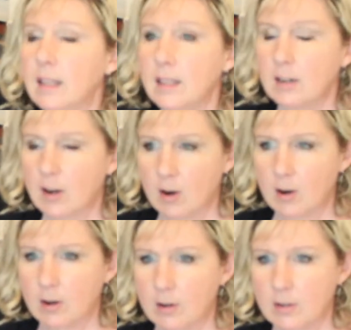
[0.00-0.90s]
There
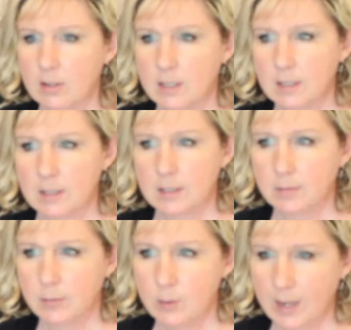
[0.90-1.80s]
are a
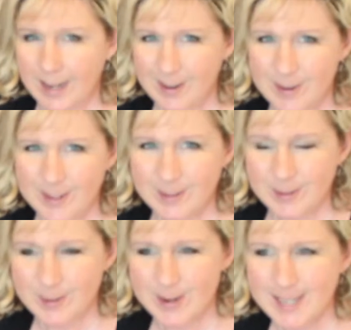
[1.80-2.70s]
few categories of
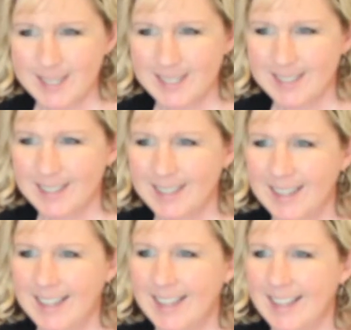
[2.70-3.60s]
strings.
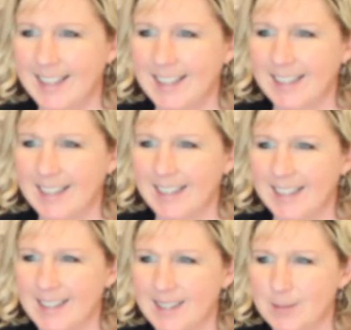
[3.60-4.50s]

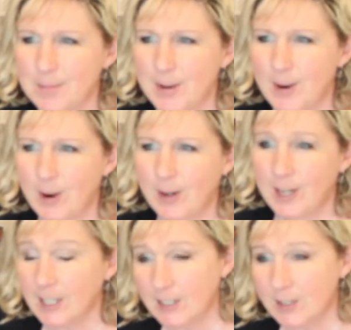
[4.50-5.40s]
There are
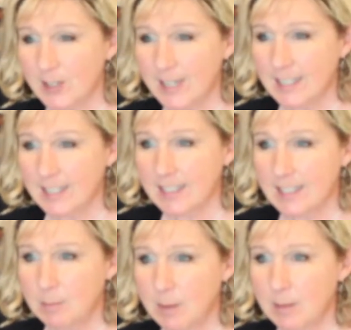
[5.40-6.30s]
gut strings,
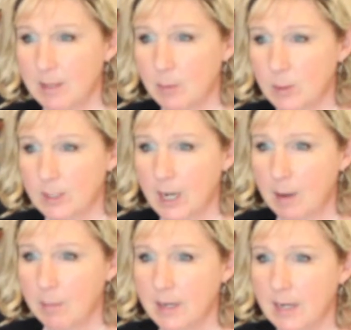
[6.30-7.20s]
is maybe the most
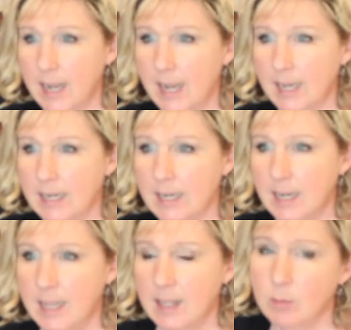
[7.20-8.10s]
common and
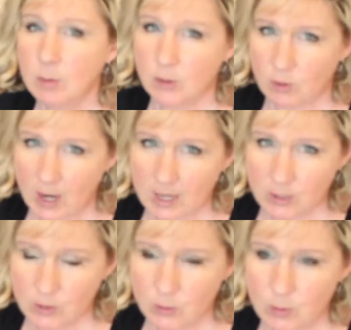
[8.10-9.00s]
most tried
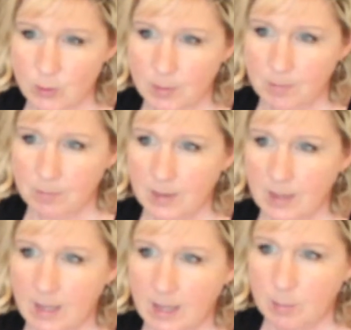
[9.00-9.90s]
and true.
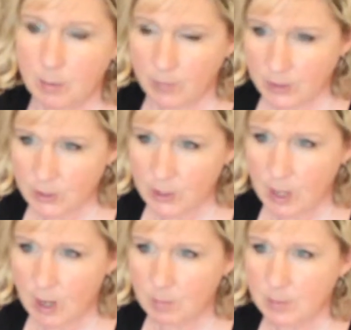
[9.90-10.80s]
Professional
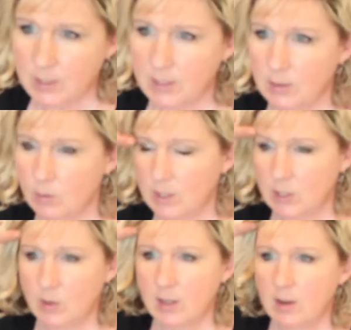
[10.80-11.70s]
harpists will
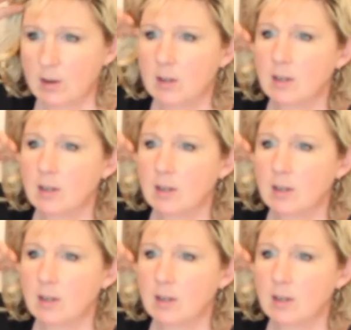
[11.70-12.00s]
string their